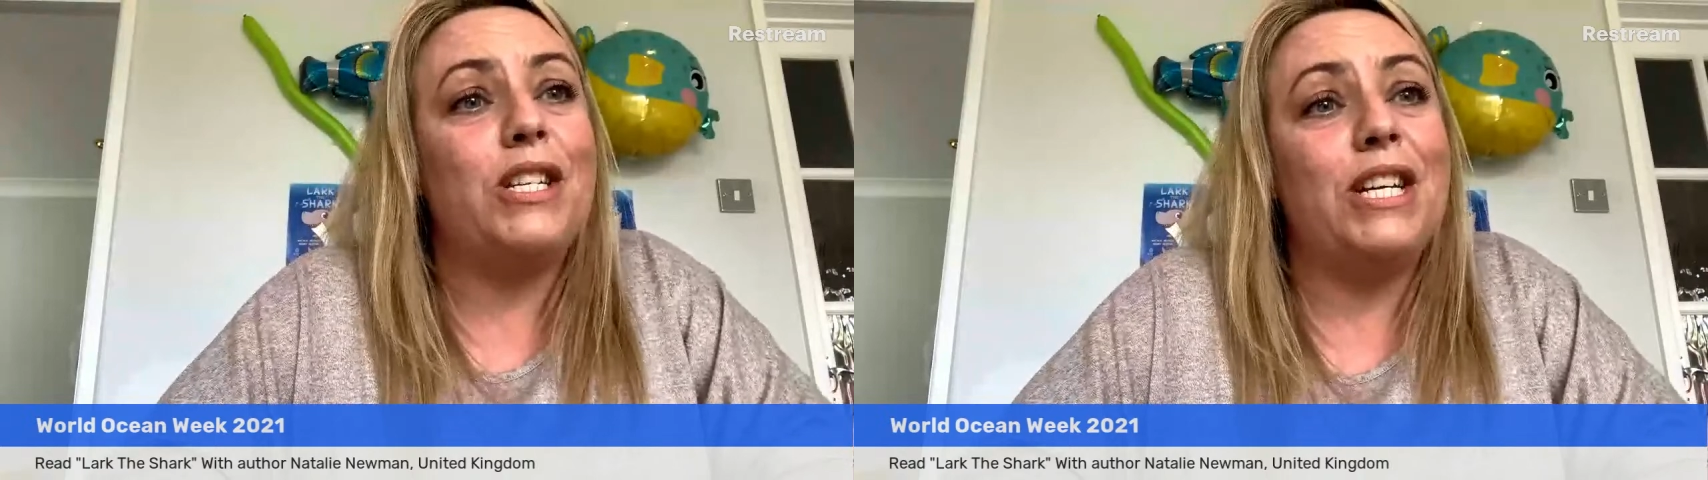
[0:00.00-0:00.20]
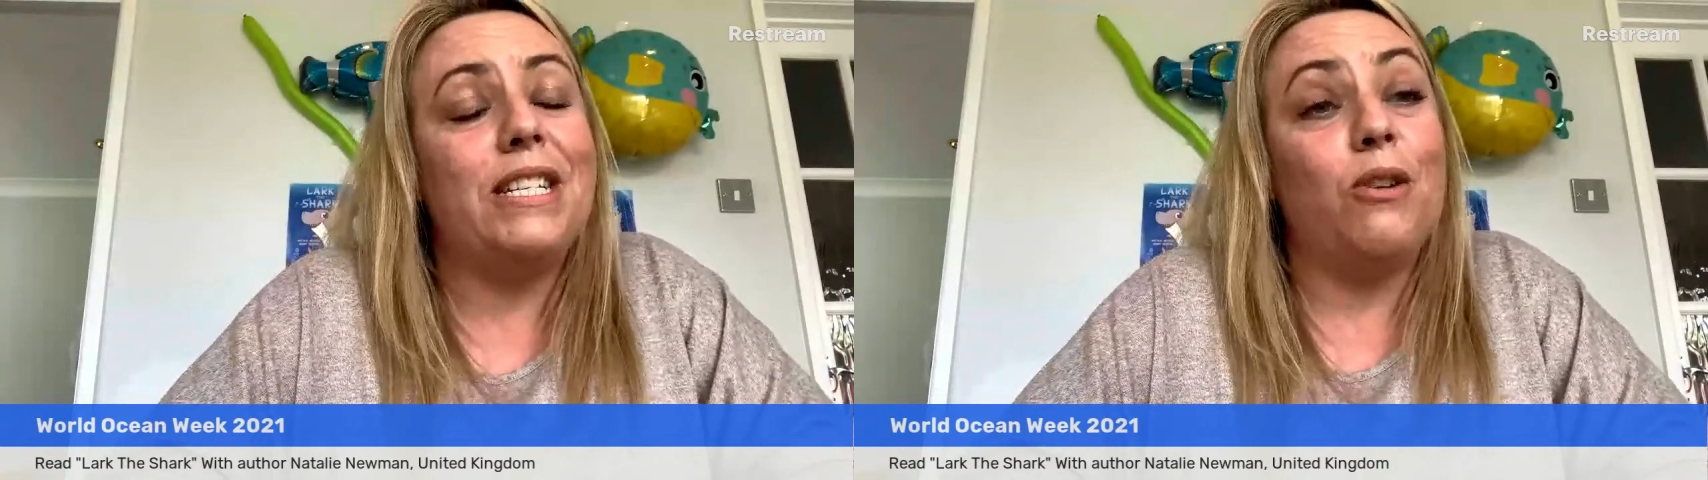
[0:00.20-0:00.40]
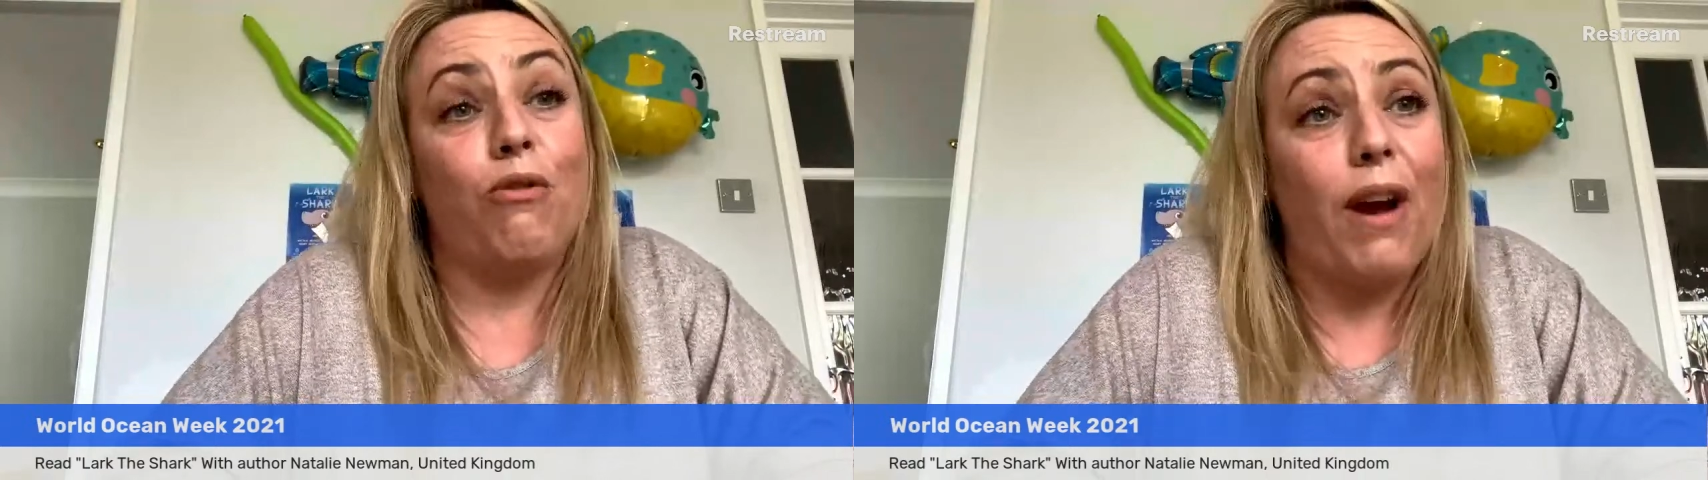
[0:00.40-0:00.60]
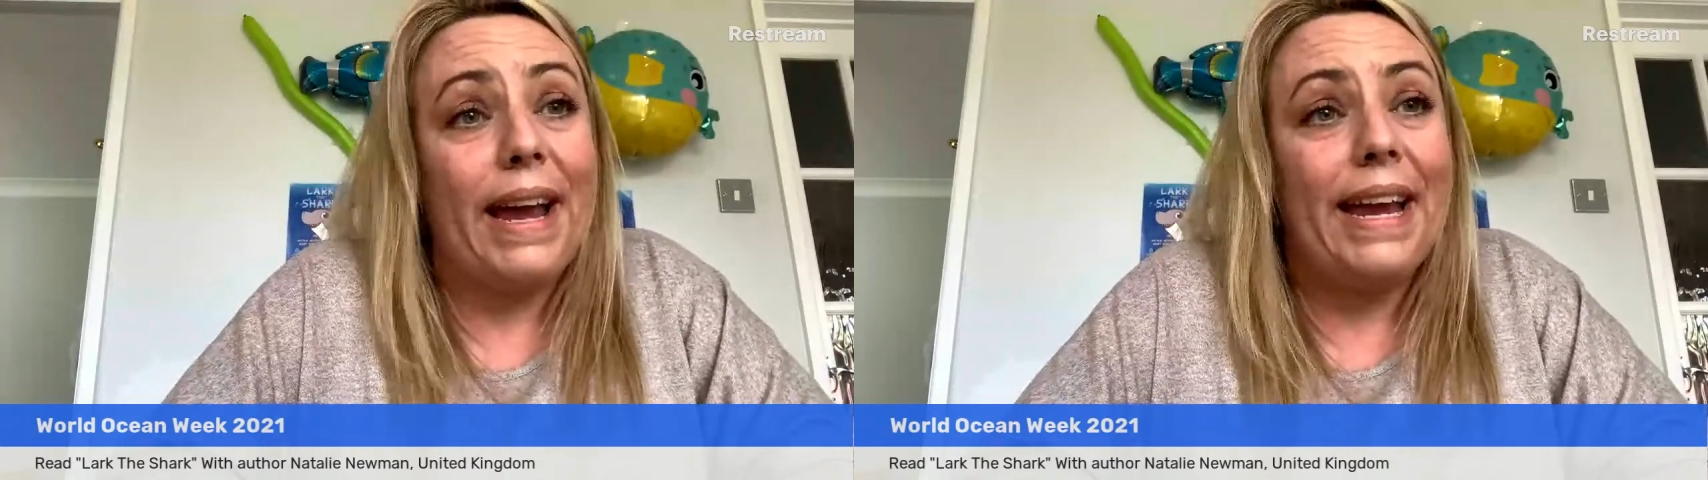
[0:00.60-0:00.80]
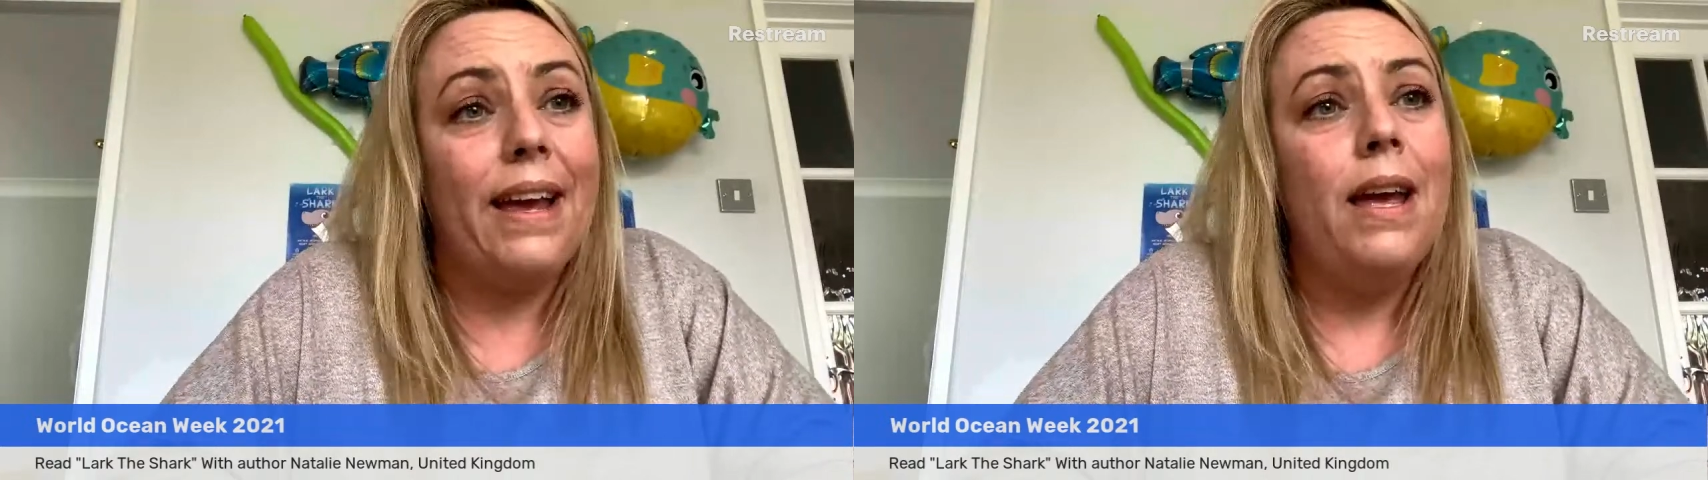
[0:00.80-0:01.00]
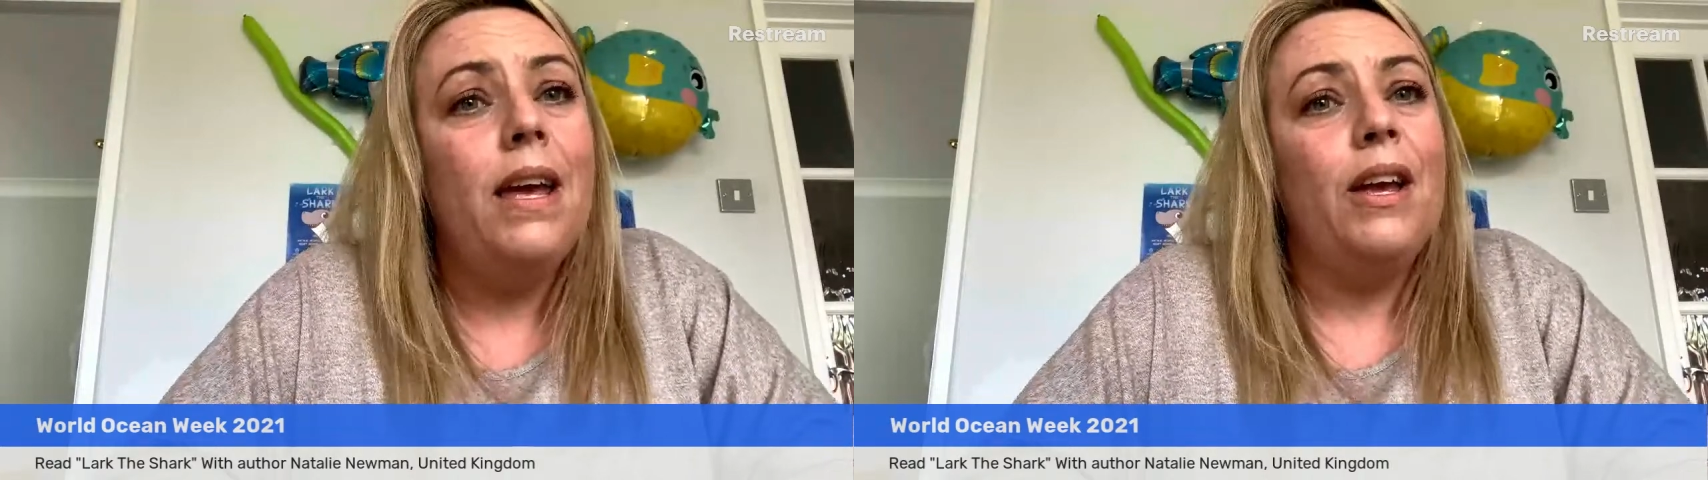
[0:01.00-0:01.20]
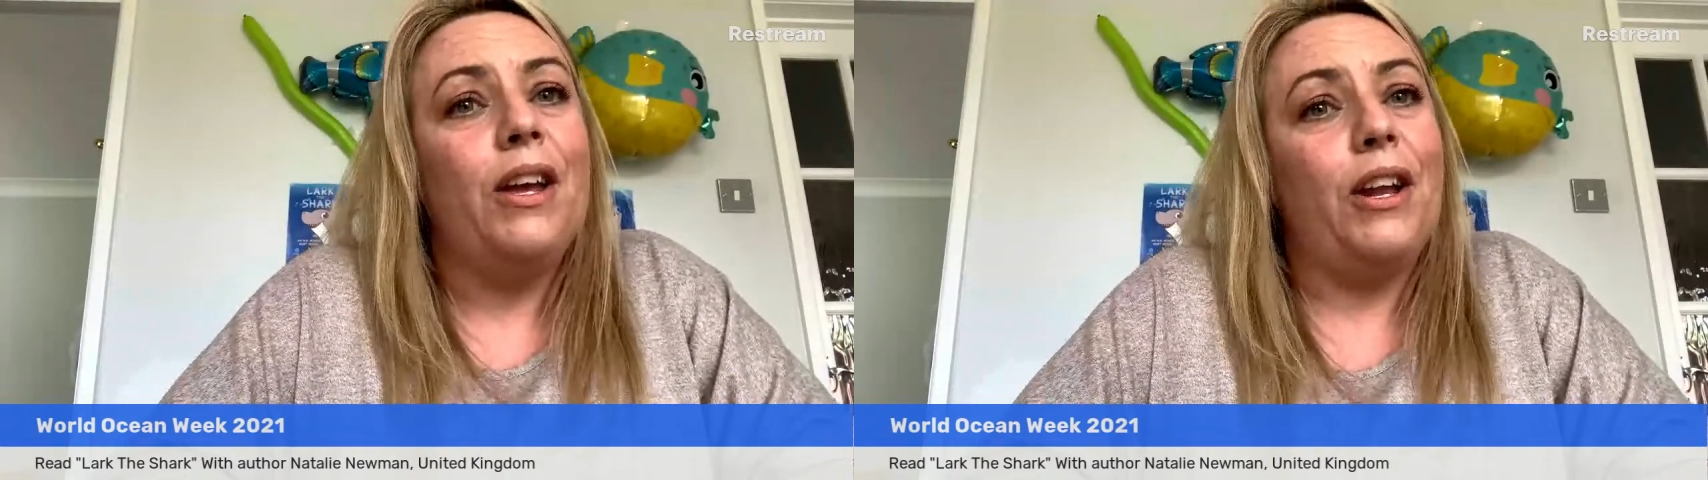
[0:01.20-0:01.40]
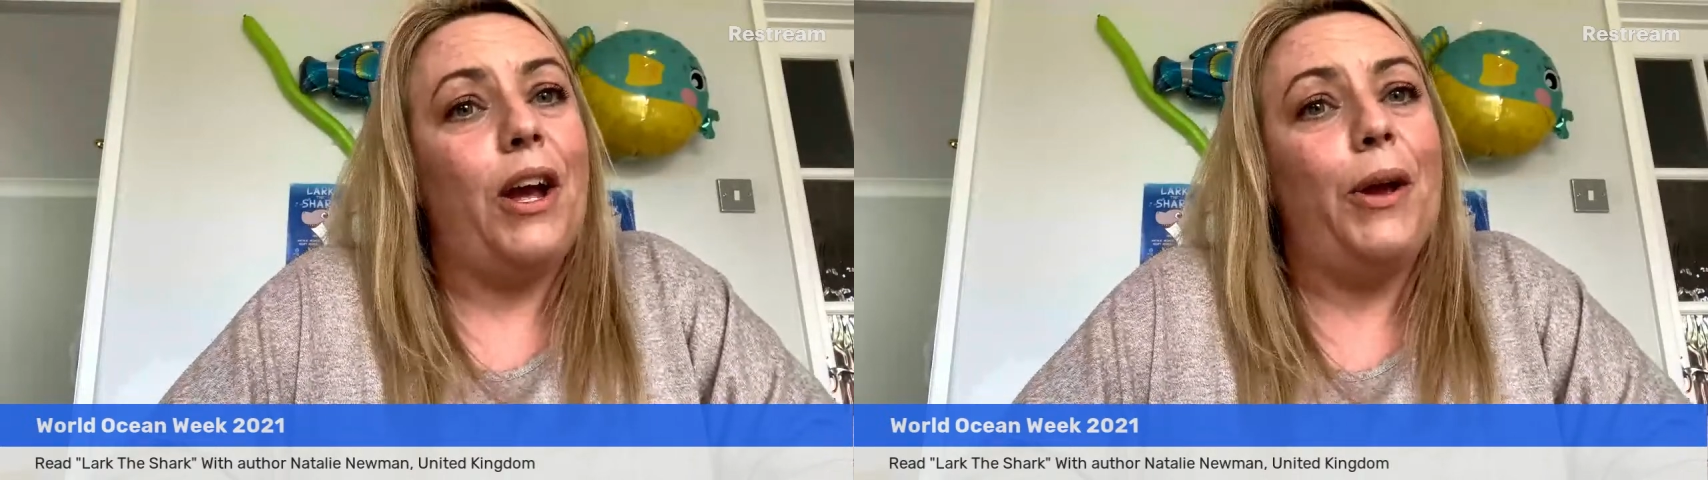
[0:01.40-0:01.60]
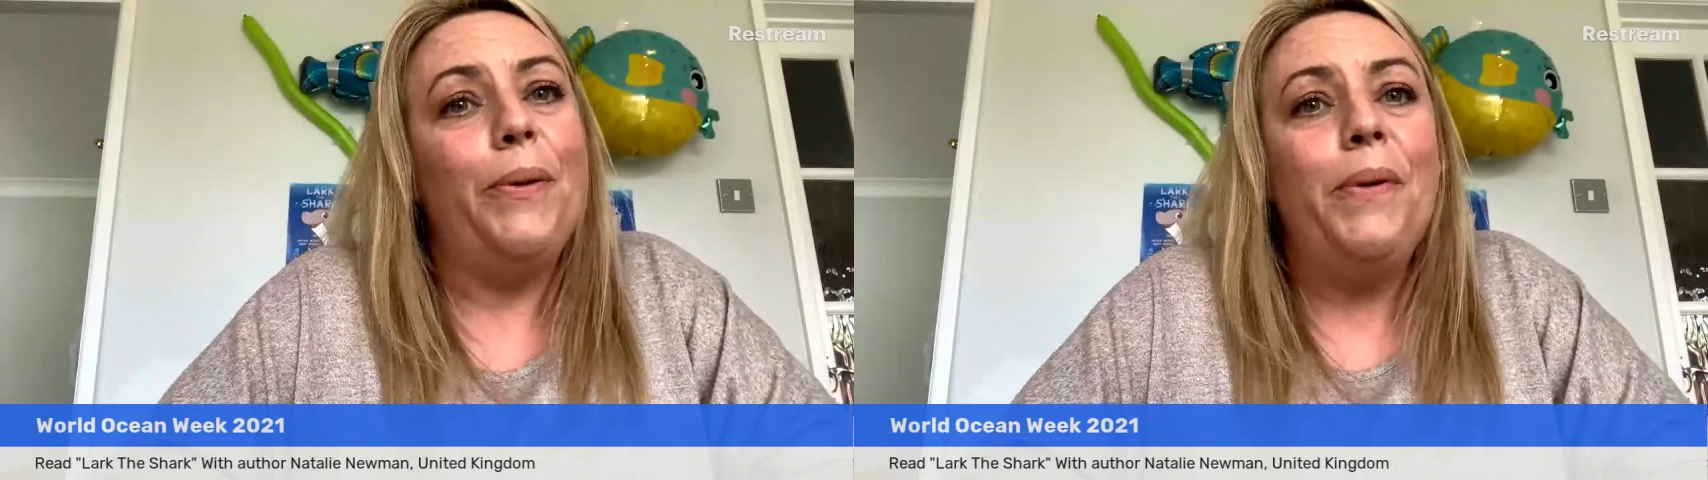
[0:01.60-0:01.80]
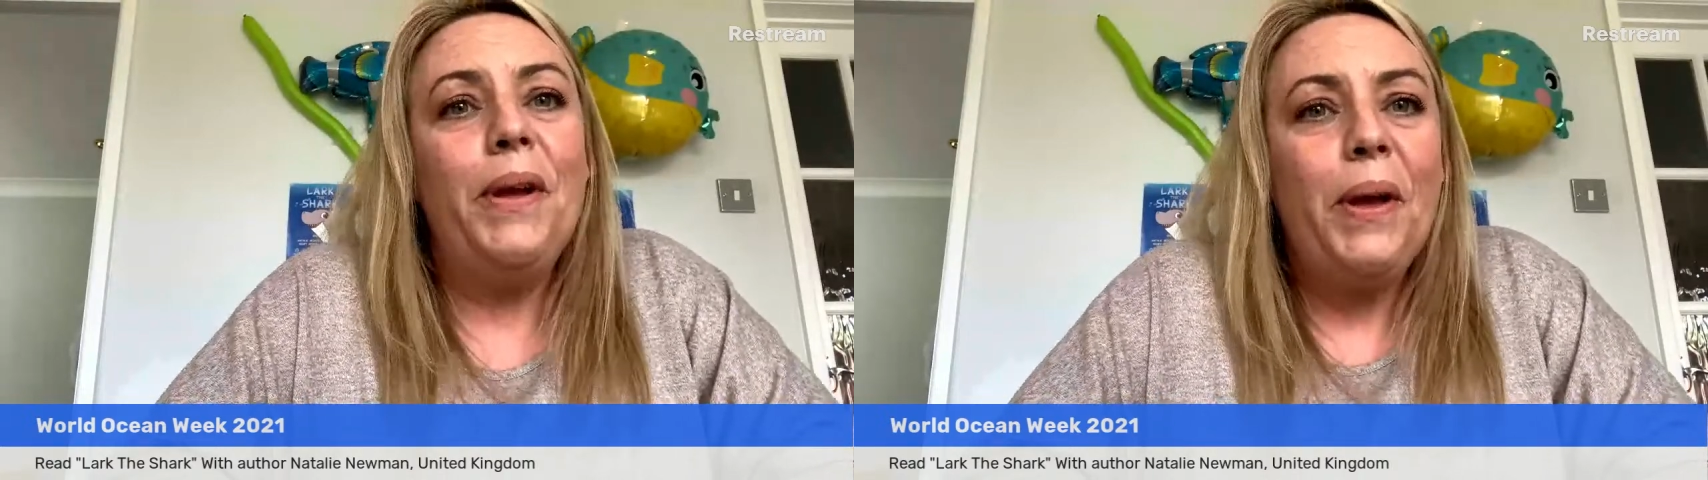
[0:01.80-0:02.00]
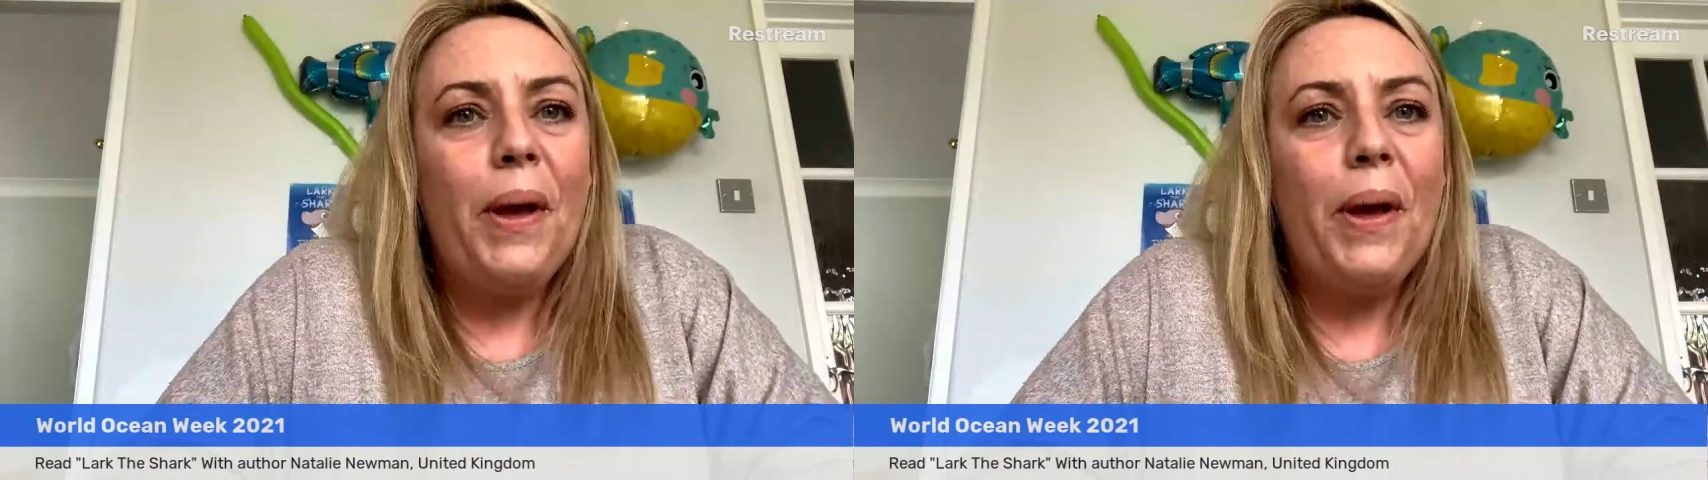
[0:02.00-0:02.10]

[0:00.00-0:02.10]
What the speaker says: which is great, you know.